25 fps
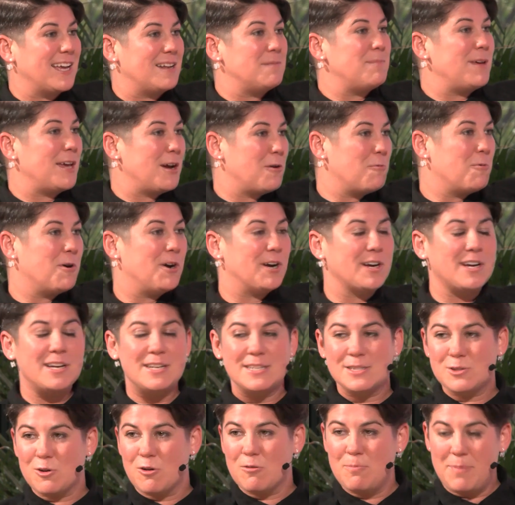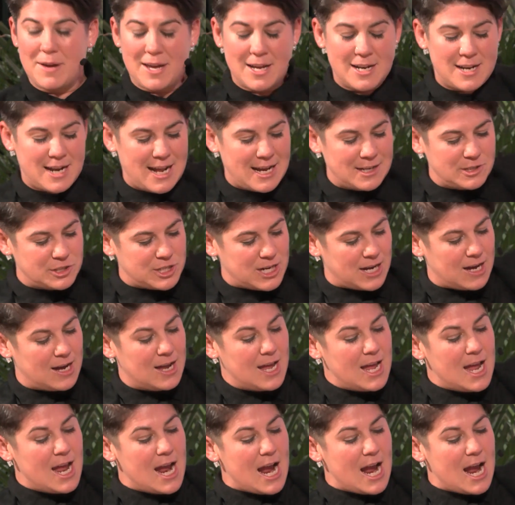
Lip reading: in, be it workers or be it nature.